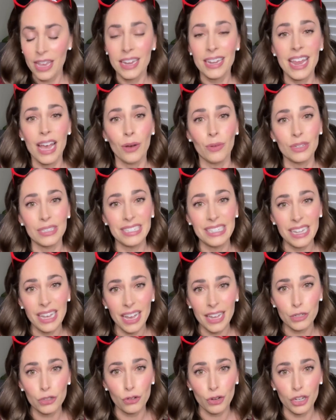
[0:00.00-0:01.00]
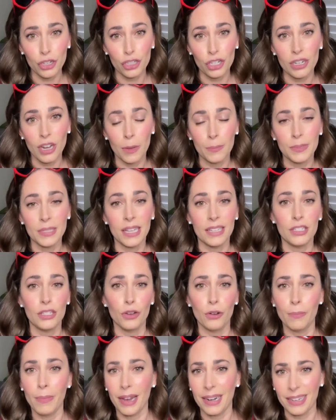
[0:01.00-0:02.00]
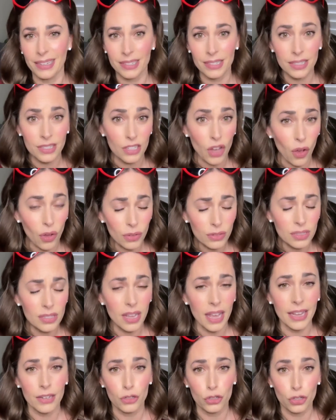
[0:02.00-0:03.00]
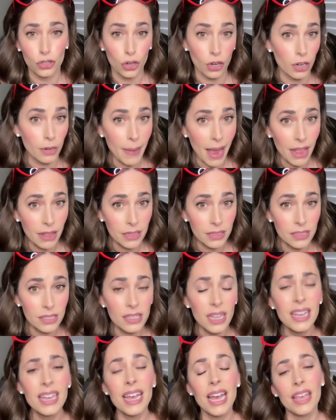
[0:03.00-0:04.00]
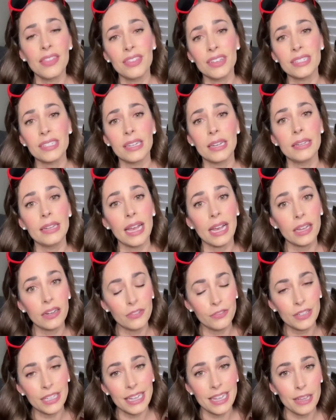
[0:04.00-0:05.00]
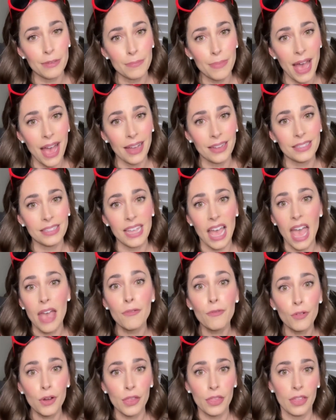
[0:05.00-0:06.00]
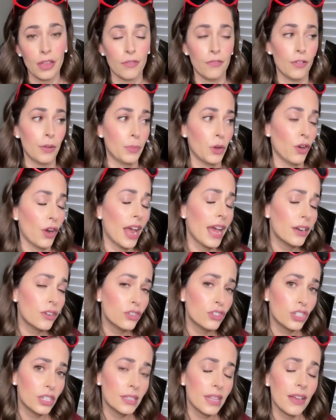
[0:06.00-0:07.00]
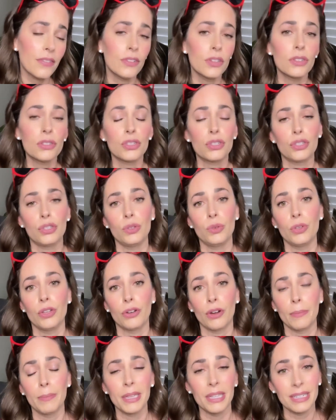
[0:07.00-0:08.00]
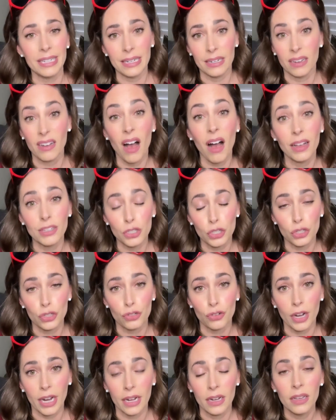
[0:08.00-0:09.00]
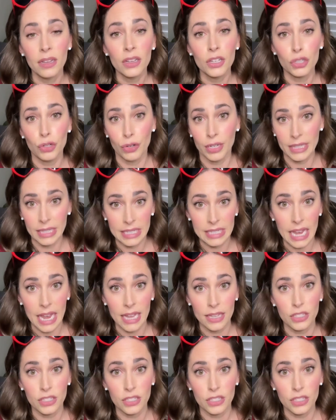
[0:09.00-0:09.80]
Now, dehydration upsets your body's salt and sugar balance, and this negatively impacts everything from your energy levels to your ability to concentrate during the day.